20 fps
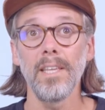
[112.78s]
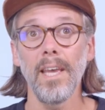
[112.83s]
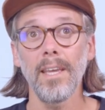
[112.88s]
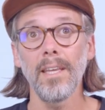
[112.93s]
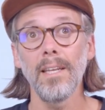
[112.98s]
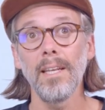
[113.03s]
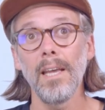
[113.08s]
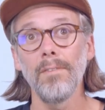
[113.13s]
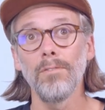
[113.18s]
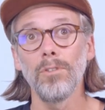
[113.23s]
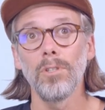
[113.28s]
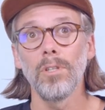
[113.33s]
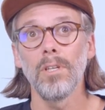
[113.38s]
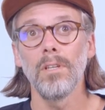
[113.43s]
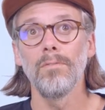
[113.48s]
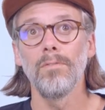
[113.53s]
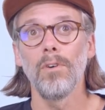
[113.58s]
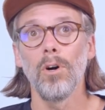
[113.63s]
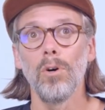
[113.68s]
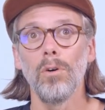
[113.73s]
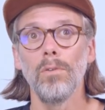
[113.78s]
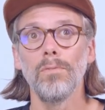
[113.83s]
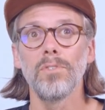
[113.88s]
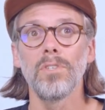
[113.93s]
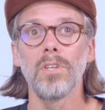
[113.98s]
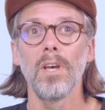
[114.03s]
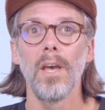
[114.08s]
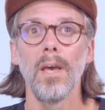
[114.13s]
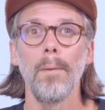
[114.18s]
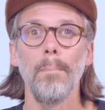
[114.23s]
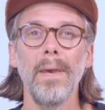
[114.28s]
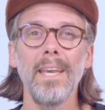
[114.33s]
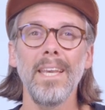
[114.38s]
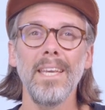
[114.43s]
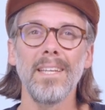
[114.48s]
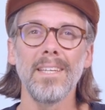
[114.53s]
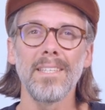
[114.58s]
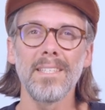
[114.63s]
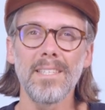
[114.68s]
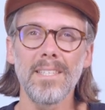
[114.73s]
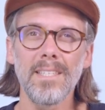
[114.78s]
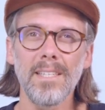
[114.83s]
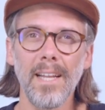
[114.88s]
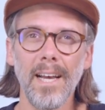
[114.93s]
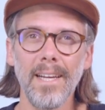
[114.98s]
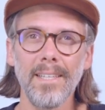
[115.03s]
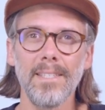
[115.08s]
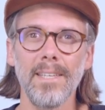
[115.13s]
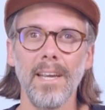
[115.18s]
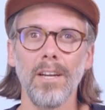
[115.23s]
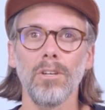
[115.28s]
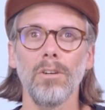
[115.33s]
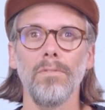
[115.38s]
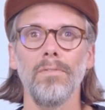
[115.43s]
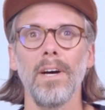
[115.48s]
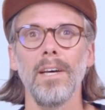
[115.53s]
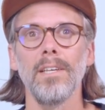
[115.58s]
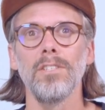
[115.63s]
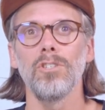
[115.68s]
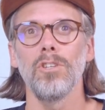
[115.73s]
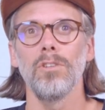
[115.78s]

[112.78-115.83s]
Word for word: second level involves making a slight sacrifice